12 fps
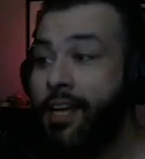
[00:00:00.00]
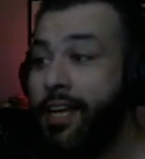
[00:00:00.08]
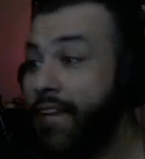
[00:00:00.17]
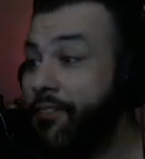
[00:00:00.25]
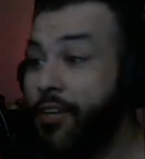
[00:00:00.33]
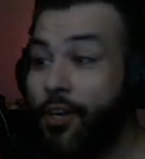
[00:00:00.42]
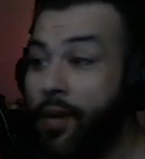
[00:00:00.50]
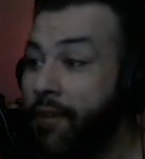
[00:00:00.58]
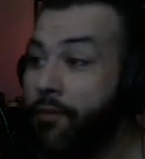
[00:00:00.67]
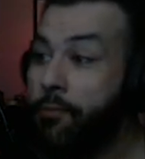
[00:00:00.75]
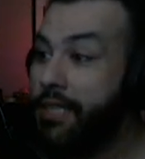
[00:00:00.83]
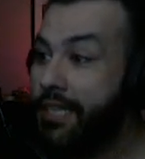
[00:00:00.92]
If you don't
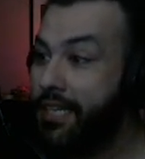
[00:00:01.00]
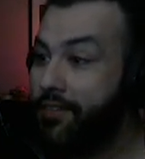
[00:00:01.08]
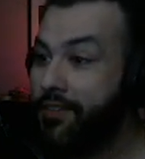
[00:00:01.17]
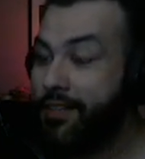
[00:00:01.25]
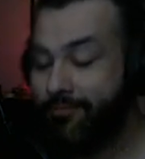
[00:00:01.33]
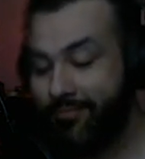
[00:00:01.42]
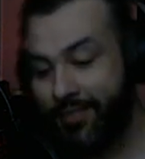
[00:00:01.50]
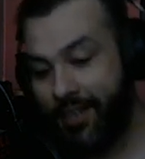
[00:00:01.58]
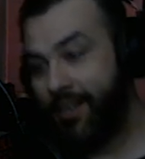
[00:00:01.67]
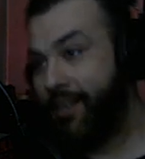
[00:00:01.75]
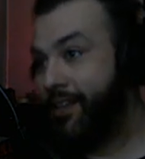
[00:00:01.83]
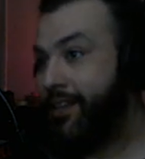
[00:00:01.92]
ever believe it,
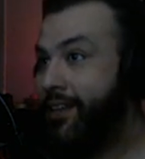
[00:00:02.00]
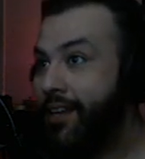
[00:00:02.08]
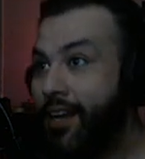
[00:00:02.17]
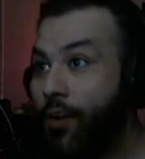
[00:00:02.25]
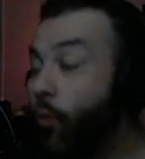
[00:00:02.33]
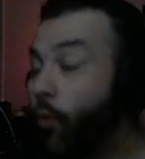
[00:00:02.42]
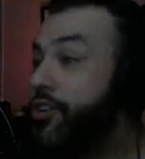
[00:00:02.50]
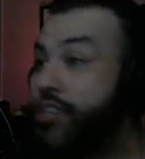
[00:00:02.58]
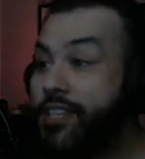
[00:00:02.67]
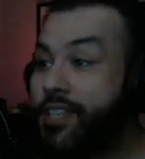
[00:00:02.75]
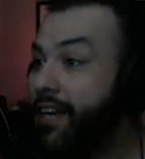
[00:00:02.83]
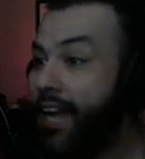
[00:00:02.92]
we're
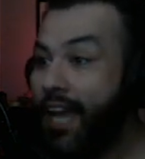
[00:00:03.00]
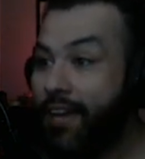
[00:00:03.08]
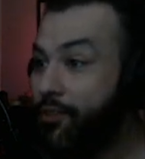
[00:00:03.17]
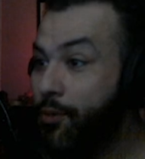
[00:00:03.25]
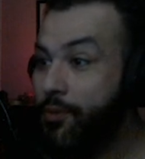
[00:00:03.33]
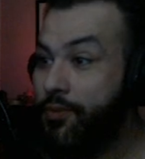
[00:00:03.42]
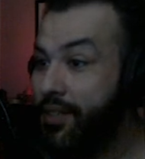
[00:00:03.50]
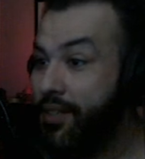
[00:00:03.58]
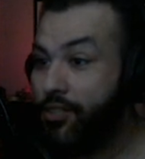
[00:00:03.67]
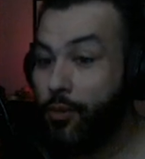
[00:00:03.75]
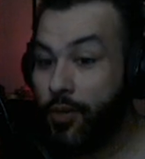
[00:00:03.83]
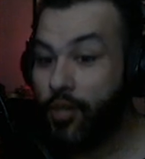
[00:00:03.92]
just going to have to uh,
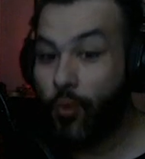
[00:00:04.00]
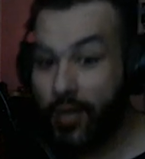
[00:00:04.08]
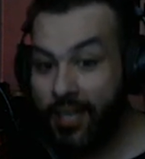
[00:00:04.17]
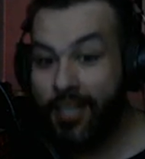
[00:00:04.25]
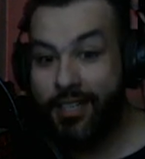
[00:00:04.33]
to agree to